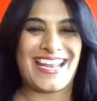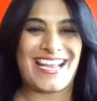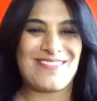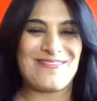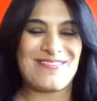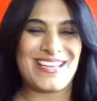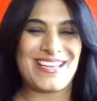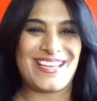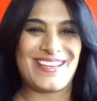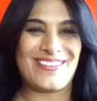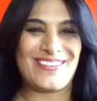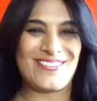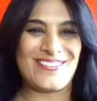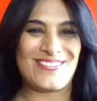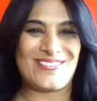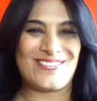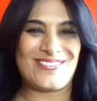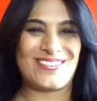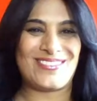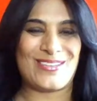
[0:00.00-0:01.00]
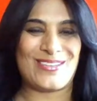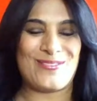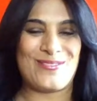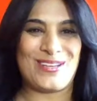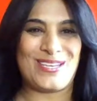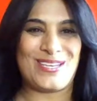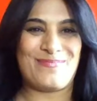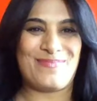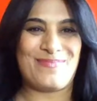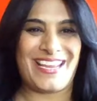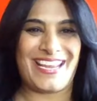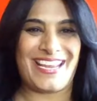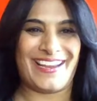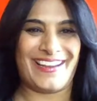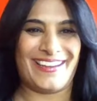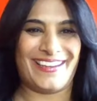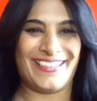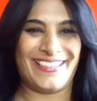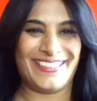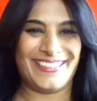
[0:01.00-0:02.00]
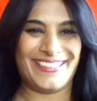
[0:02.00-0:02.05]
How are you? So good to be here.